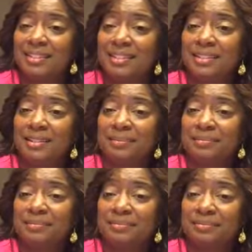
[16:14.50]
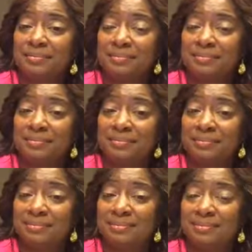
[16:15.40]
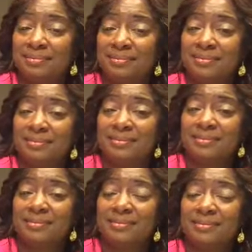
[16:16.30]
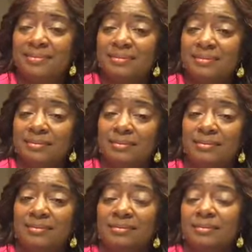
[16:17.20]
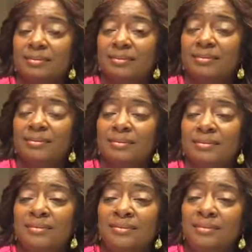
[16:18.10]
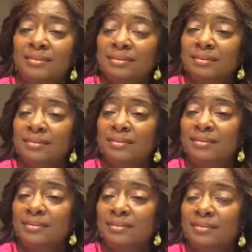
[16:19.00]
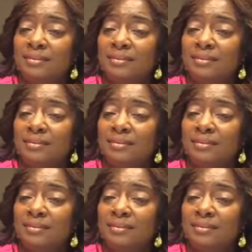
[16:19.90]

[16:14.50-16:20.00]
(not speaking)